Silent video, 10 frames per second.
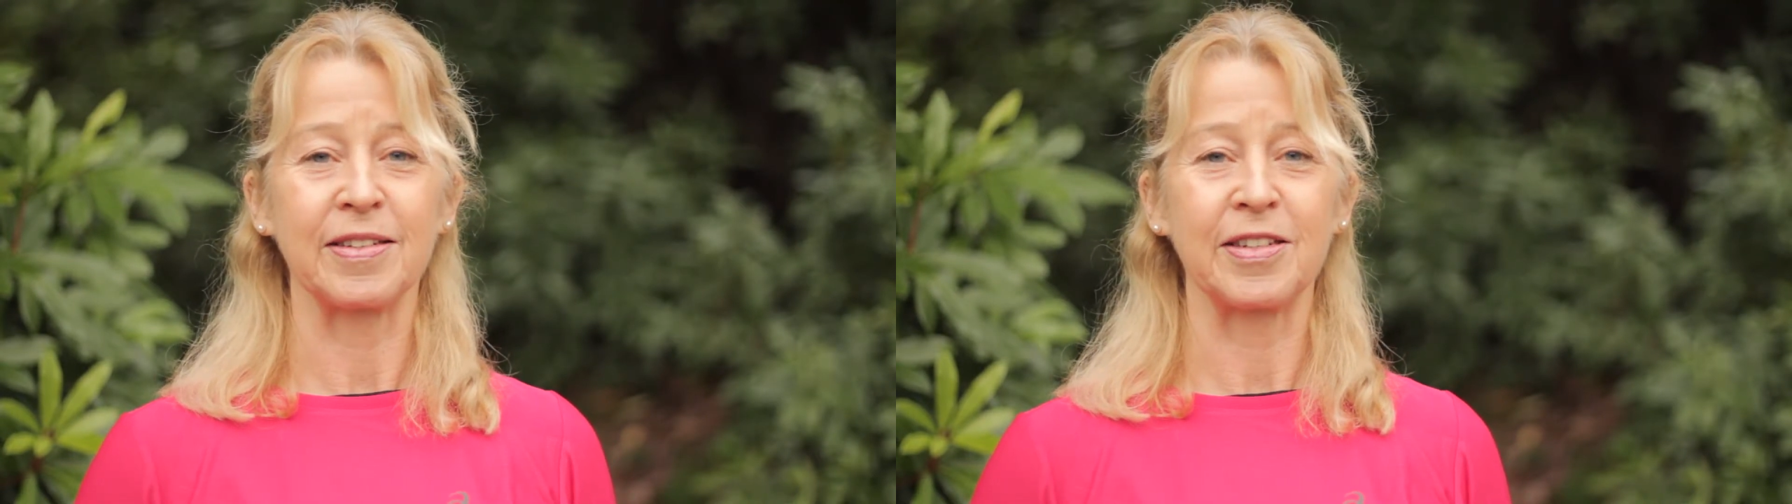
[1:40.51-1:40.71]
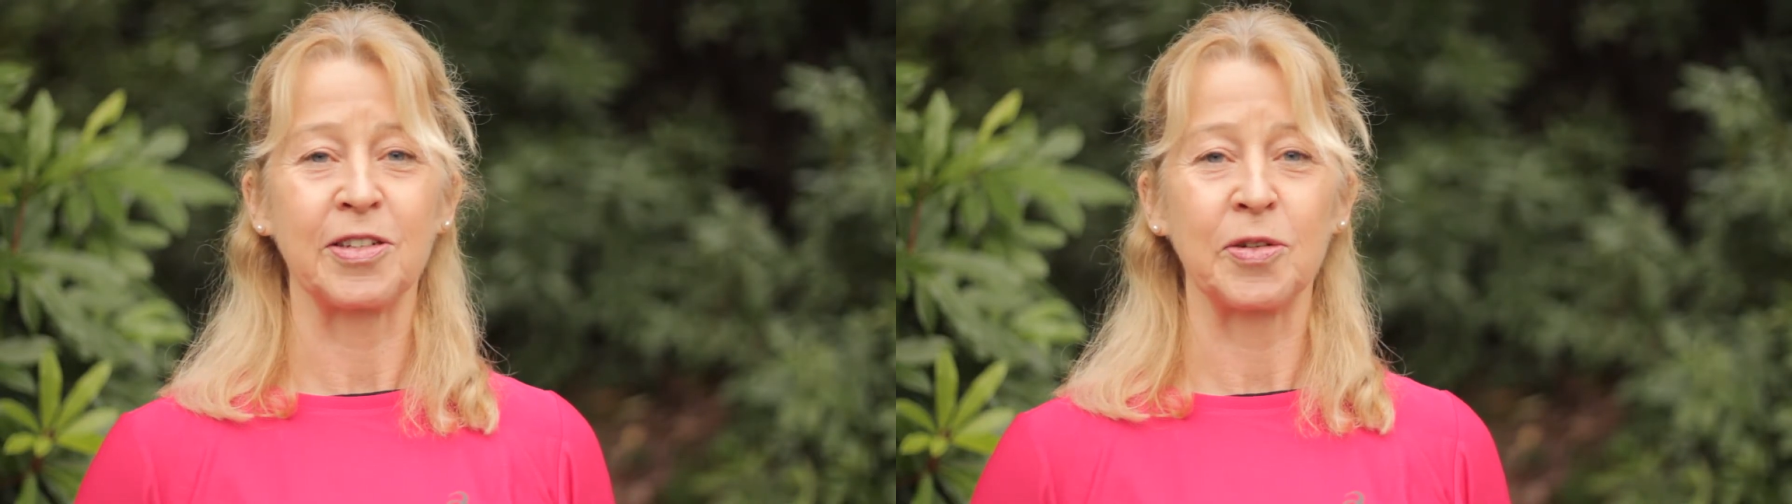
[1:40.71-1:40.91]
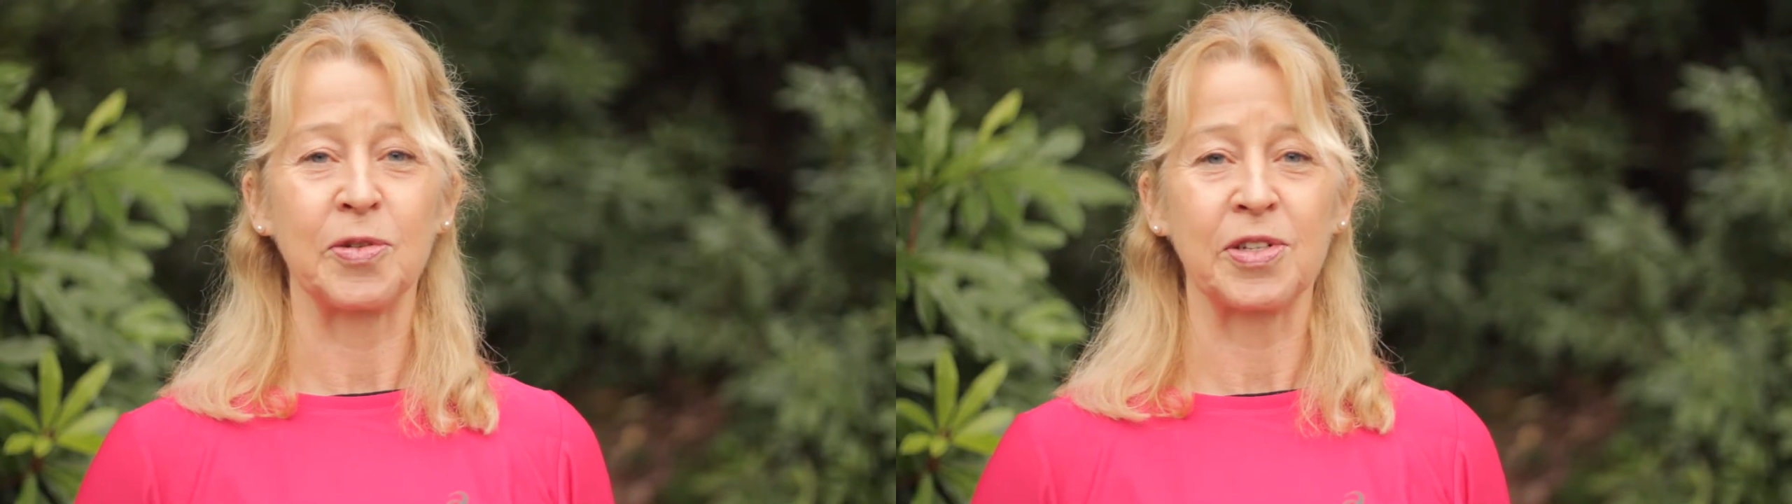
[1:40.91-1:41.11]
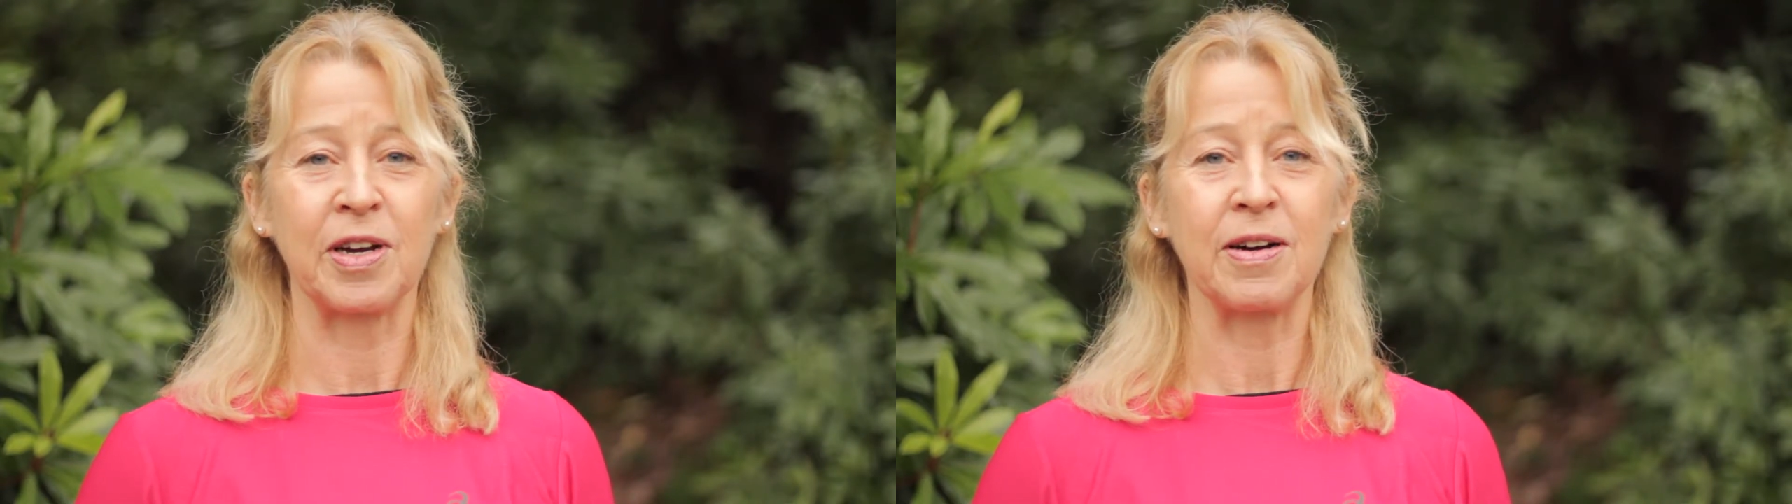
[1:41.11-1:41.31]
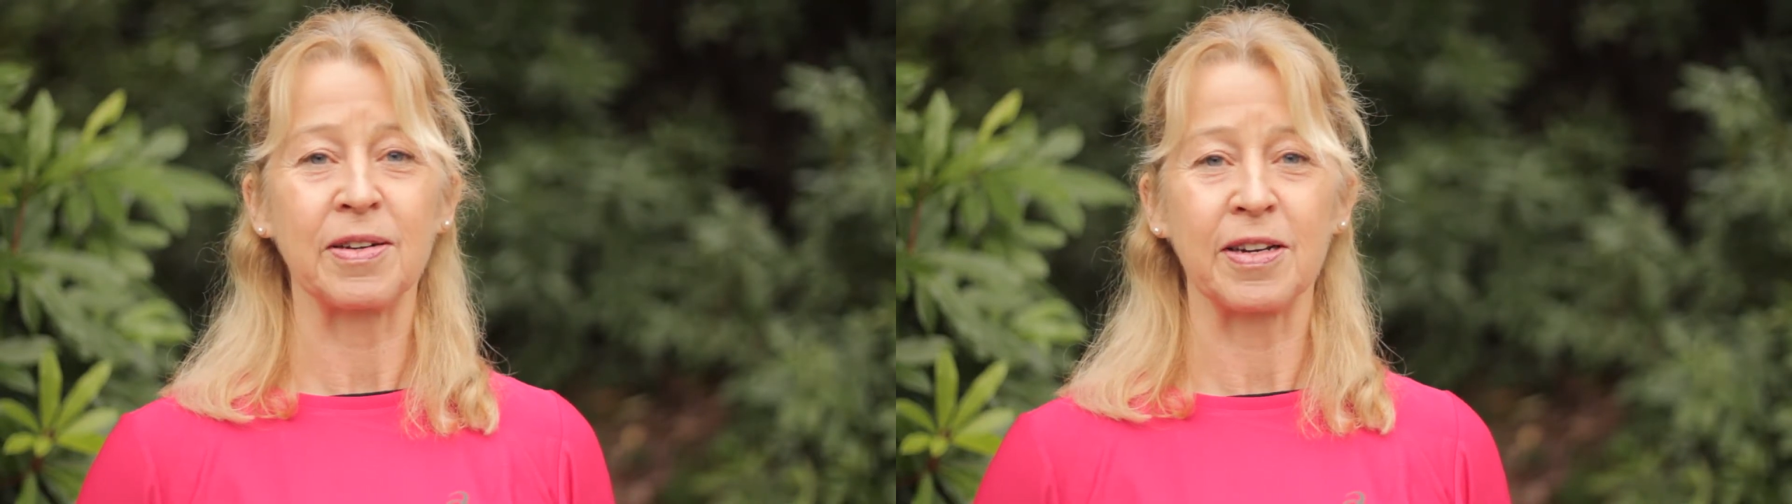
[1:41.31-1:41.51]
to
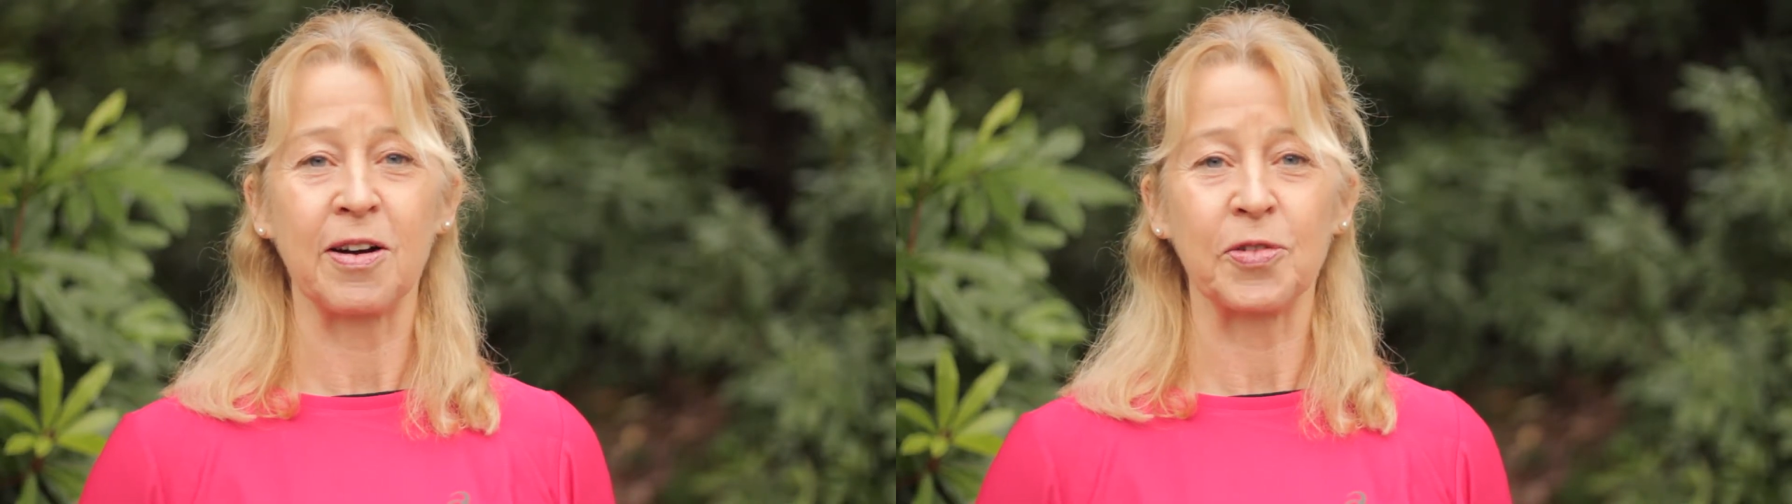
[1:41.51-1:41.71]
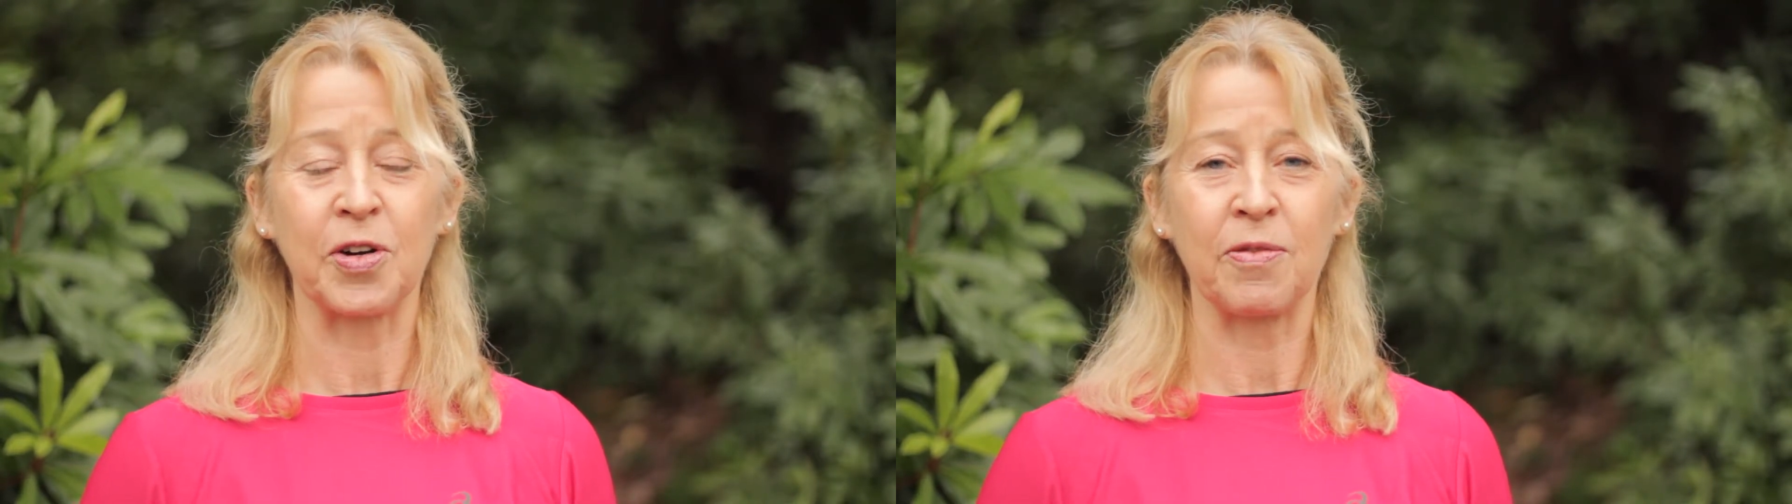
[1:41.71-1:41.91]
start after